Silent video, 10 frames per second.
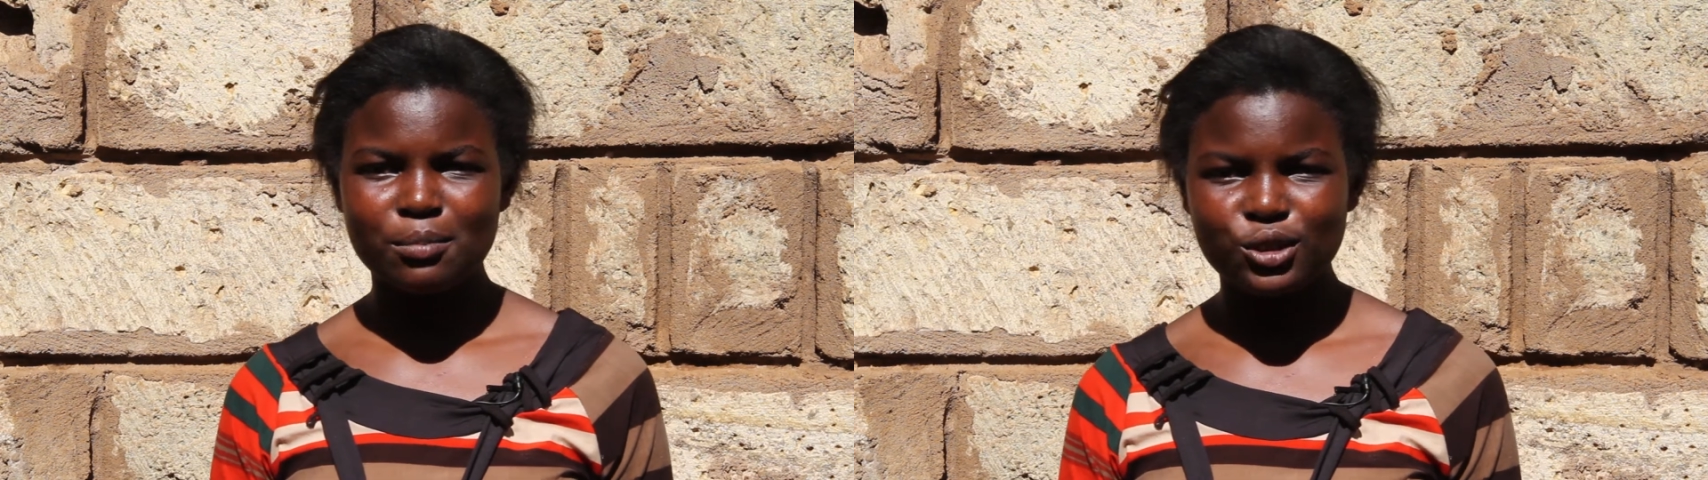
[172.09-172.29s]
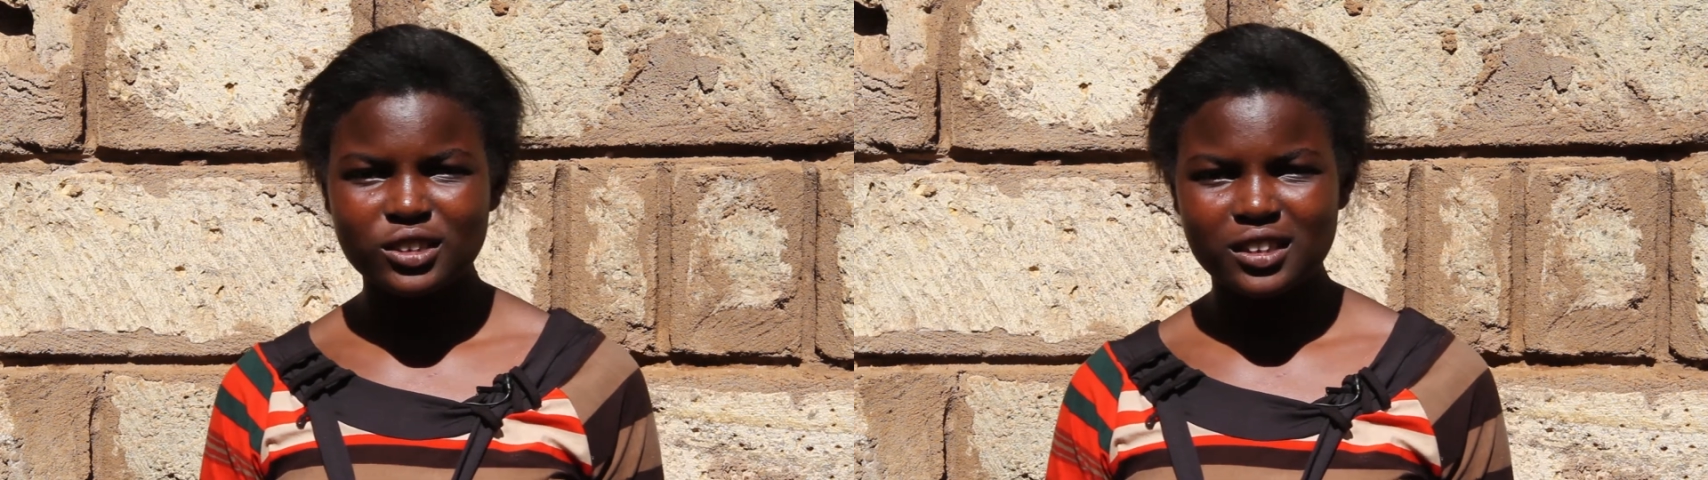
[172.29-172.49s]

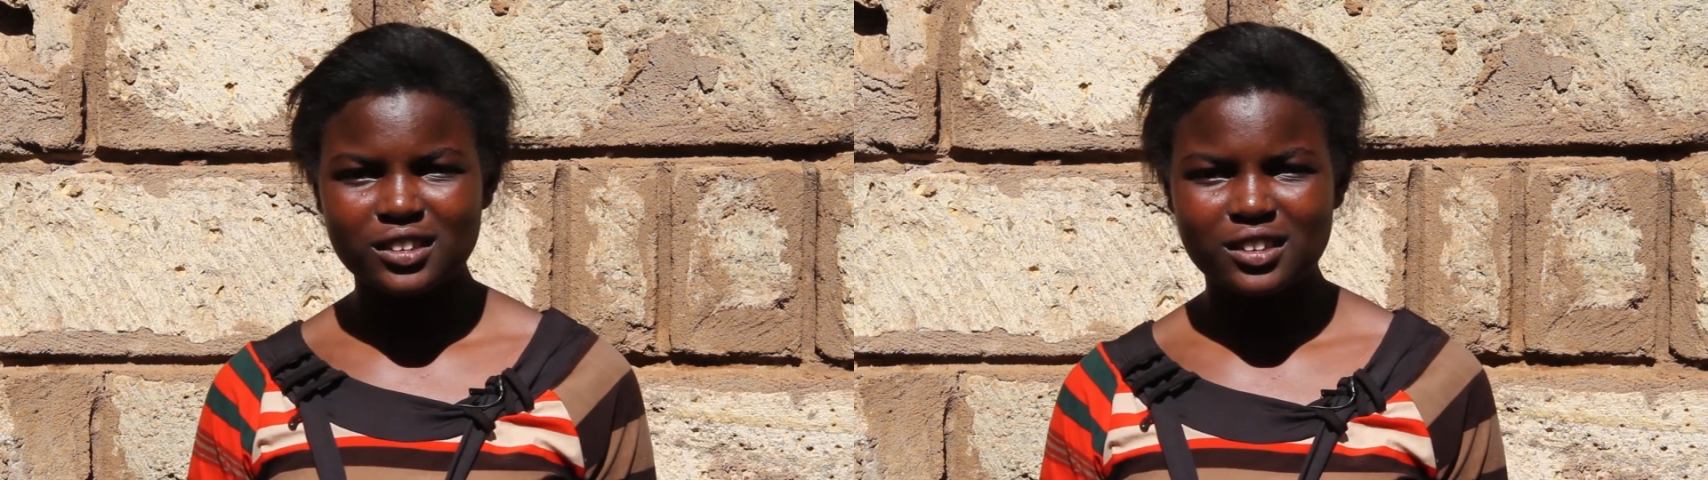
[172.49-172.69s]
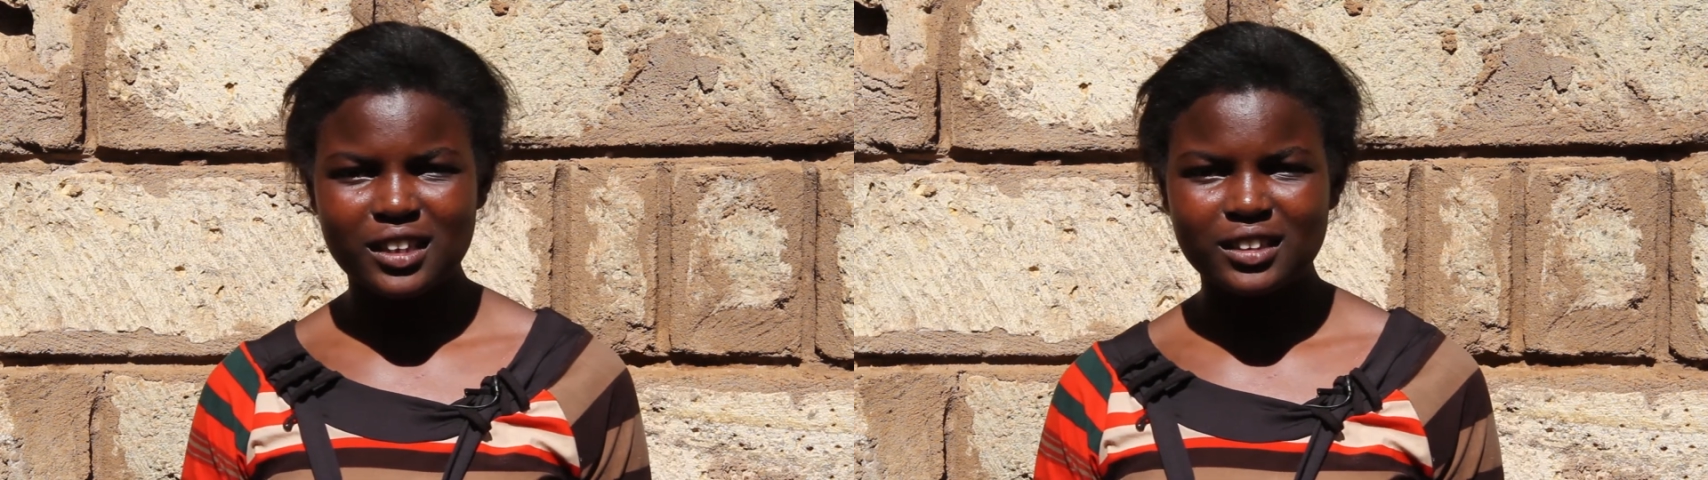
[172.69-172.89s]

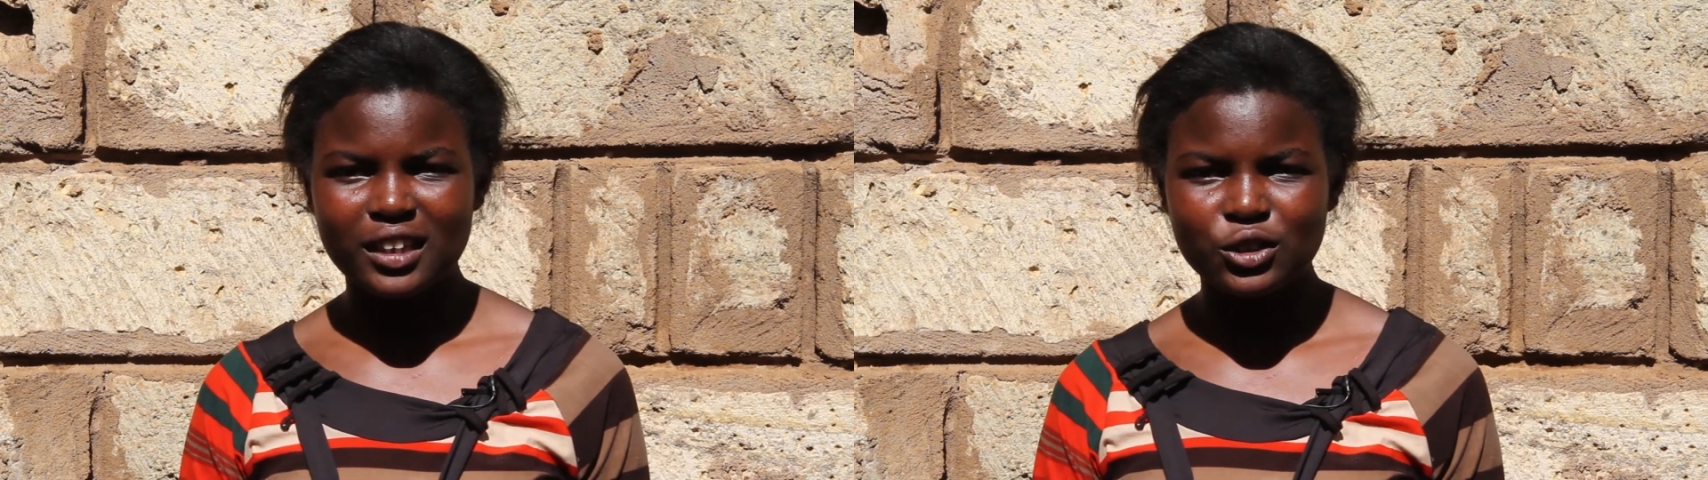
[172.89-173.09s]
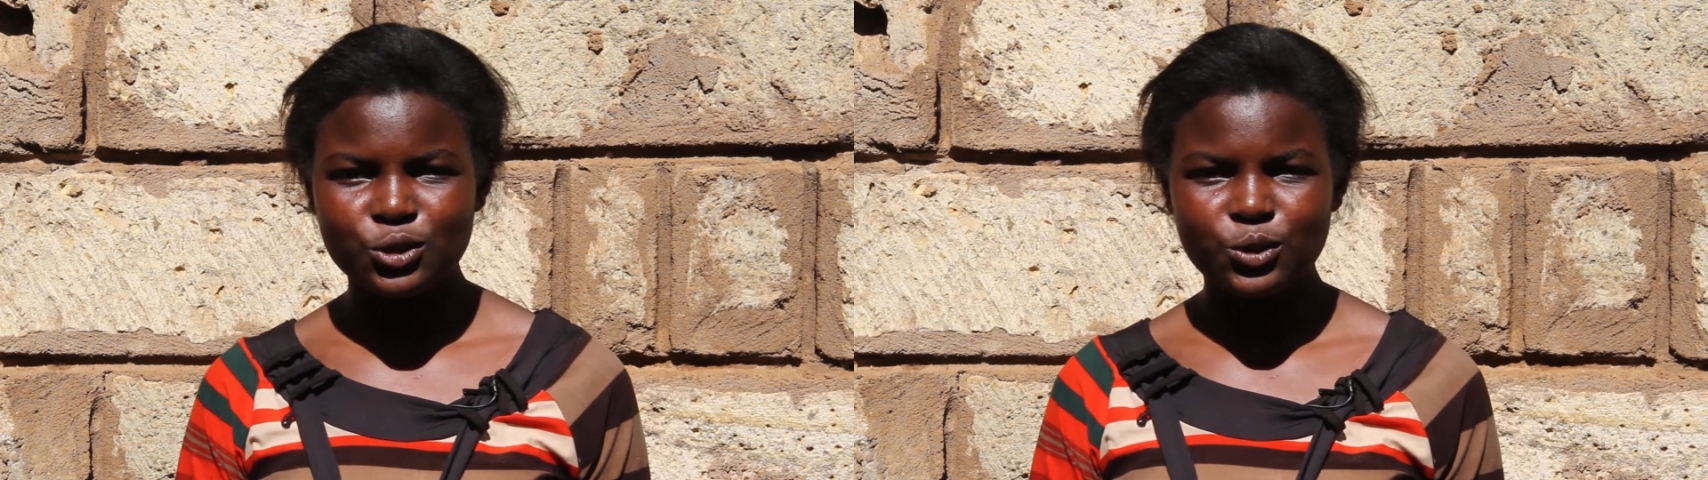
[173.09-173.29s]
projects that
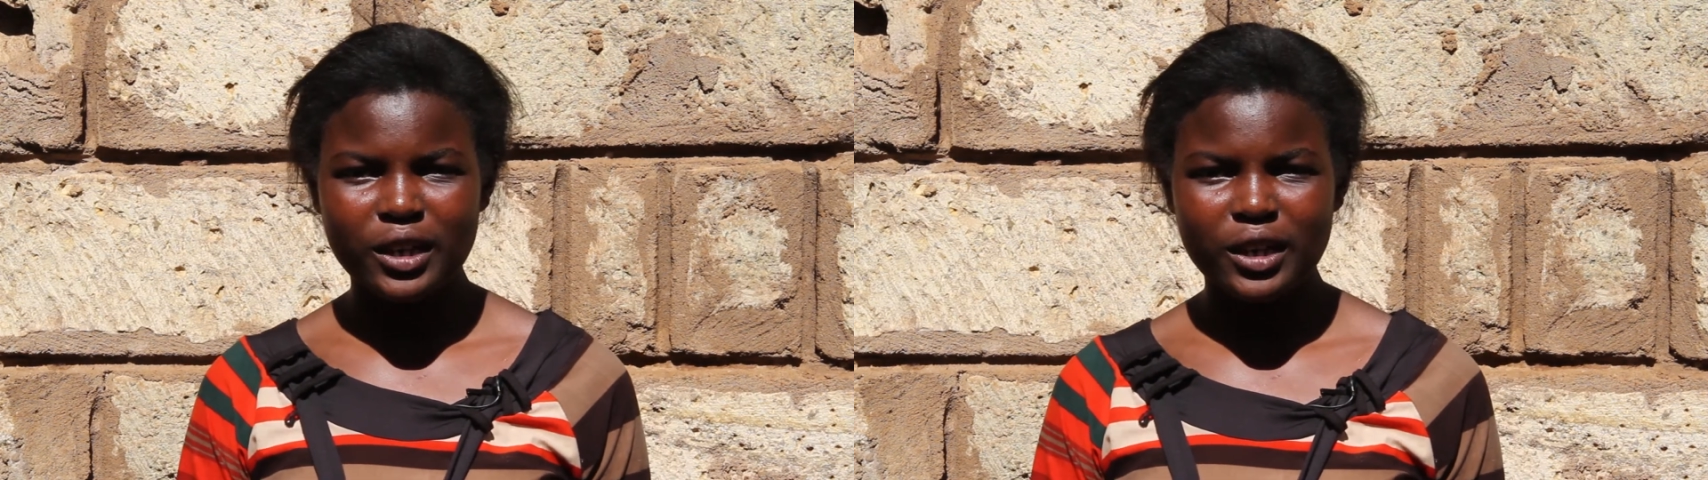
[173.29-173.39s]
I do,